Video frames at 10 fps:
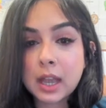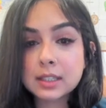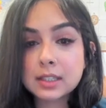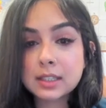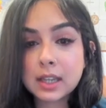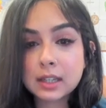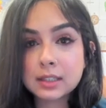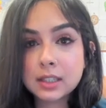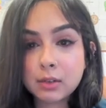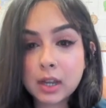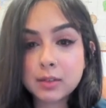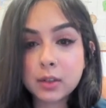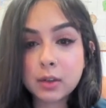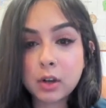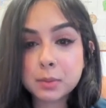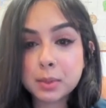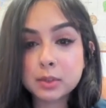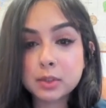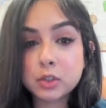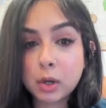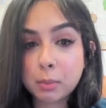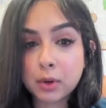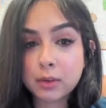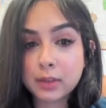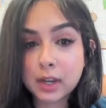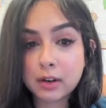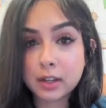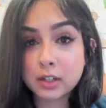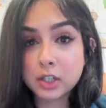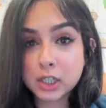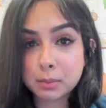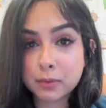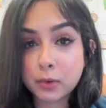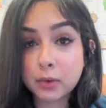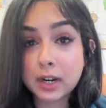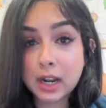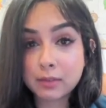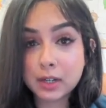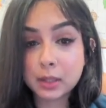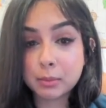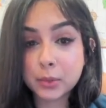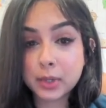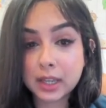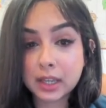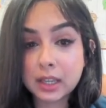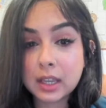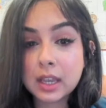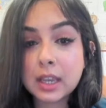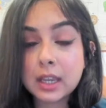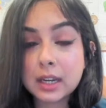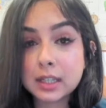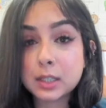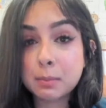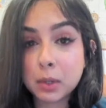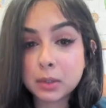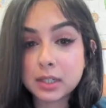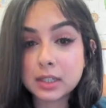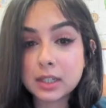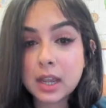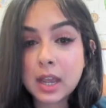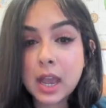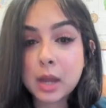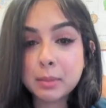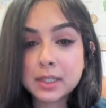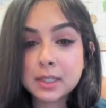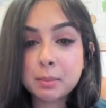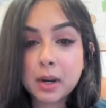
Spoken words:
As the taxi arrived at the hospital's drop-off area just before 11 in the morning, it exploded, and Mr.